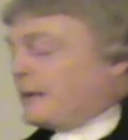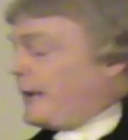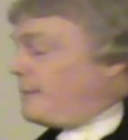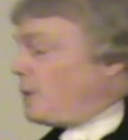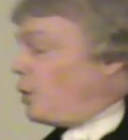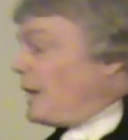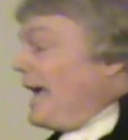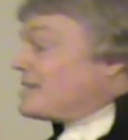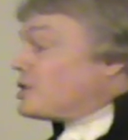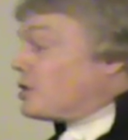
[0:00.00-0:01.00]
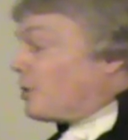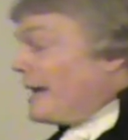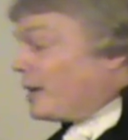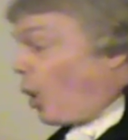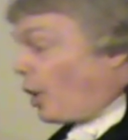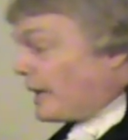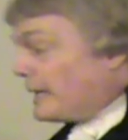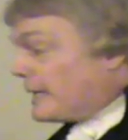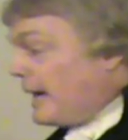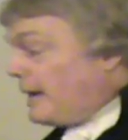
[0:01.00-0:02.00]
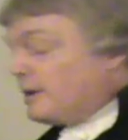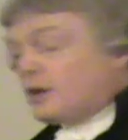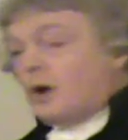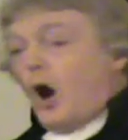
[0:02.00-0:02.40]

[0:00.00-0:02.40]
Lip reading: became known as the Gregorian calendar.